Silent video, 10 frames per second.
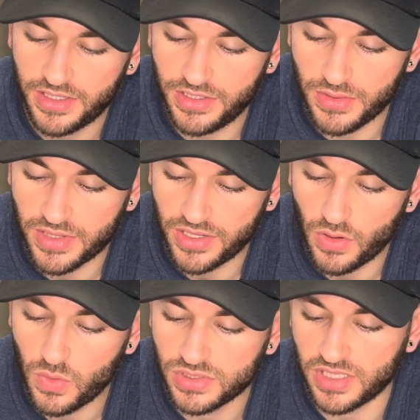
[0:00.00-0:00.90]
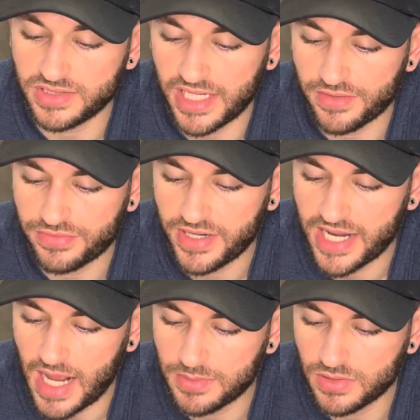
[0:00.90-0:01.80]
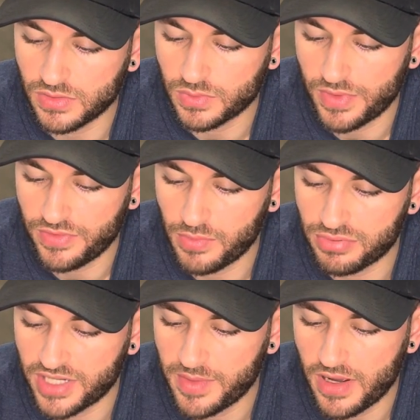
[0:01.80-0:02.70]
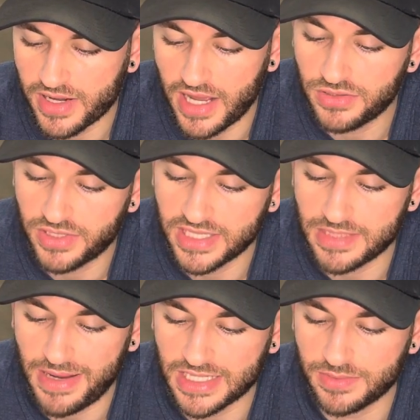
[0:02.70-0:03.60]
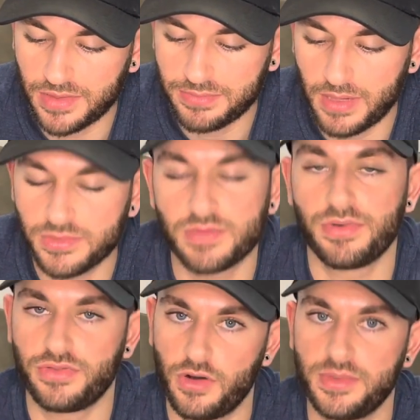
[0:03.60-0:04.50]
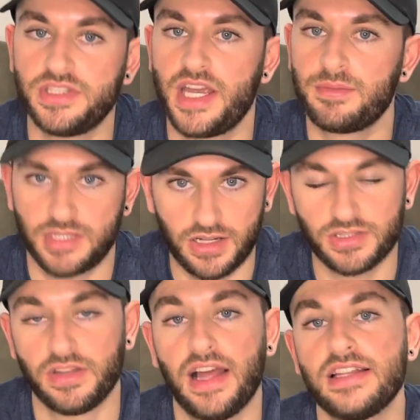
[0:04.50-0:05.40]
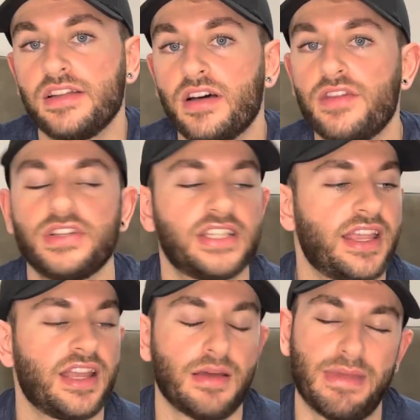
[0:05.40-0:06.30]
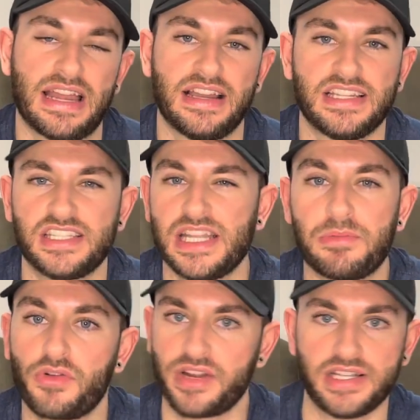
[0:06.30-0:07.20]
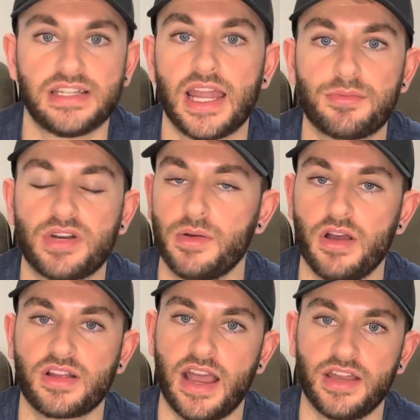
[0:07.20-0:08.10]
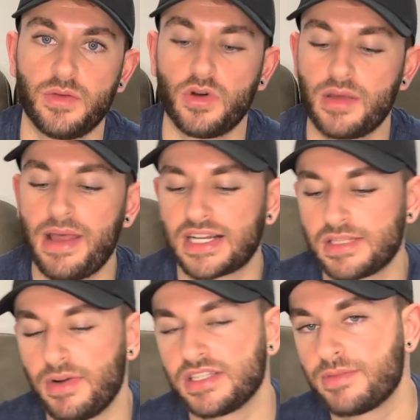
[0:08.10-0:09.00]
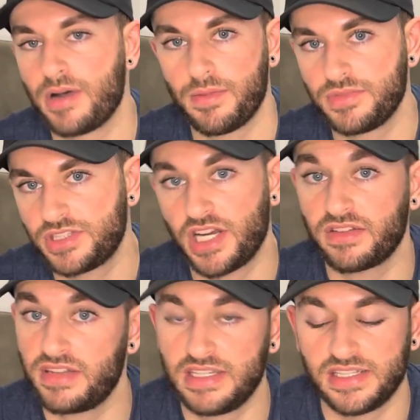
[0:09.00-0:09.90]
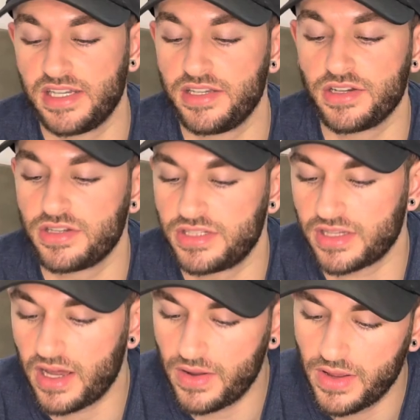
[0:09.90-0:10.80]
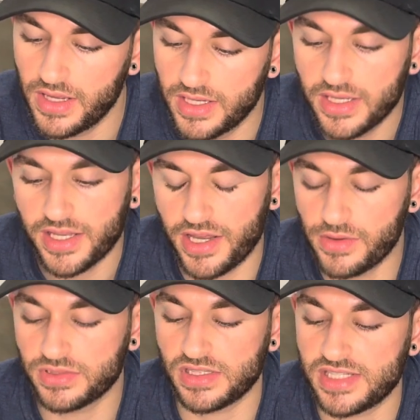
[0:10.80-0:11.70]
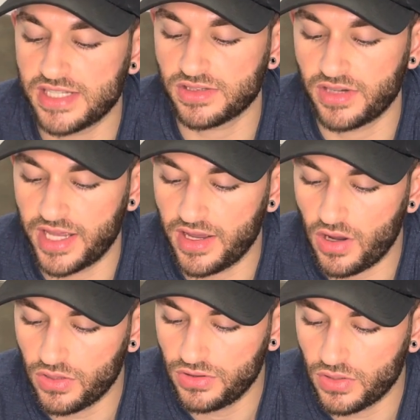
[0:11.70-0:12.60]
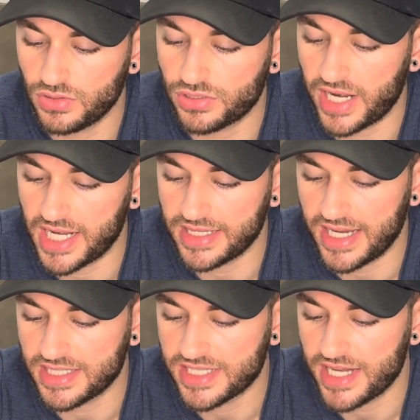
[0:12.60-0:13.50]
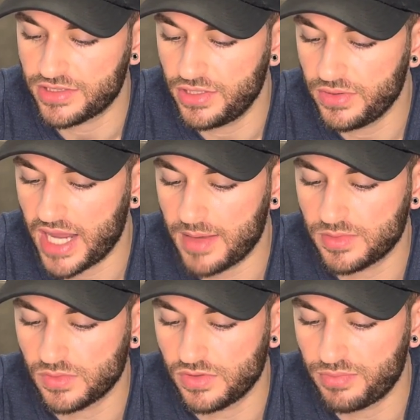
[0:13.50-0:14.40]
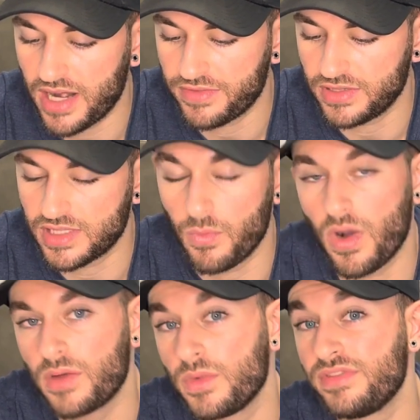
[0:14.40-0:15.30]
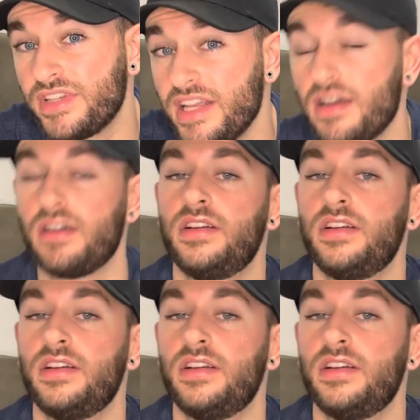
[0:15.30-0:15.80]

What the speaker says: You can also take 3 capsules with your pre-workout drink to maximise pumps and performance. Yep, touched on that, didn't I? If you're taking a mainly stim orientated pre-workout and you want to maximise the pumps, chuck these in and you're good to go. It also says on here, on non-training days, take 2 capsules with breakfast and 1 with dinner.